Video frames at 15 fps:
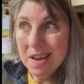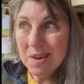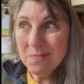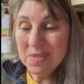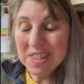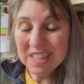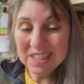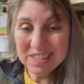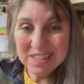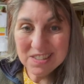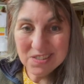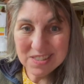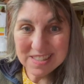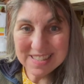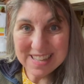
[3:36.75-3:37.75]
But the good
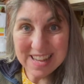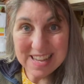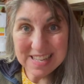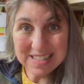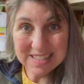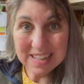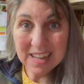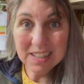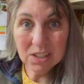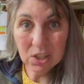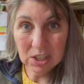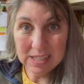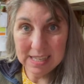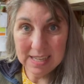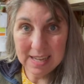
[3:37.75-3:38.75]
news is that inside
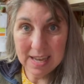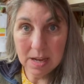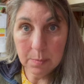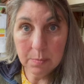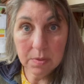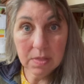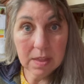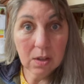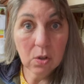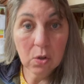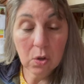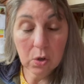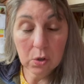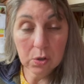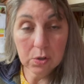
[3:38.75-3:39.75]
cooking camp,
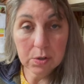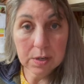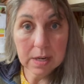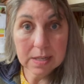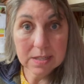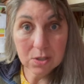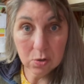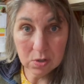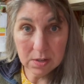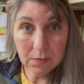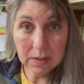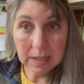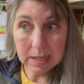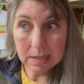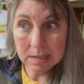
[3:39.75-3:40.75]
they'll earn
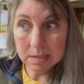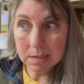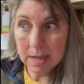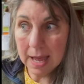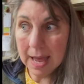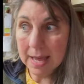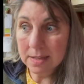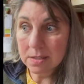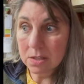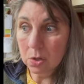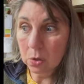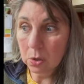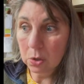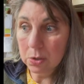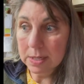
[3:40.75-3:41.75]
certificates as
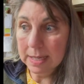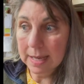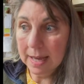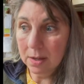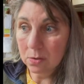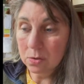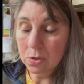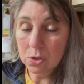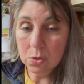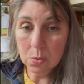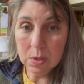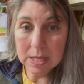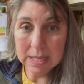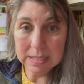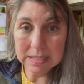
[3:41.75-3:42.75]
they're learning how to do
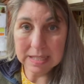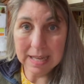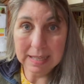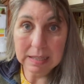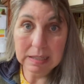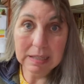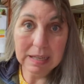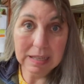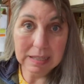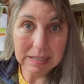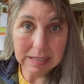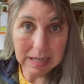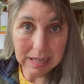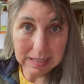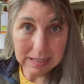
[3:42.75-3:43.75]
things like cut
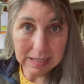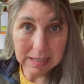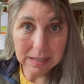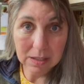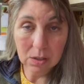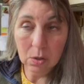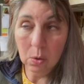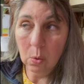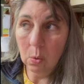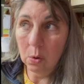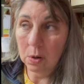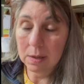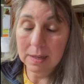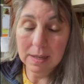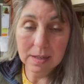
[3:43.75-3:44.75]
an onion
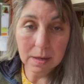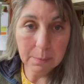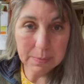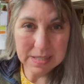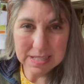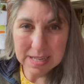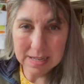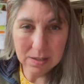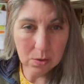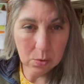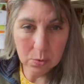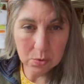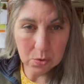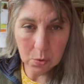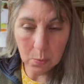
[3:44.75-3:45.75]
or cut up
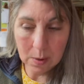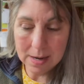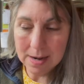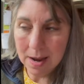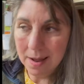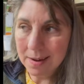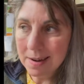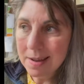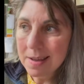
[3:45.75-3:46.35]
potatoes or whatnot.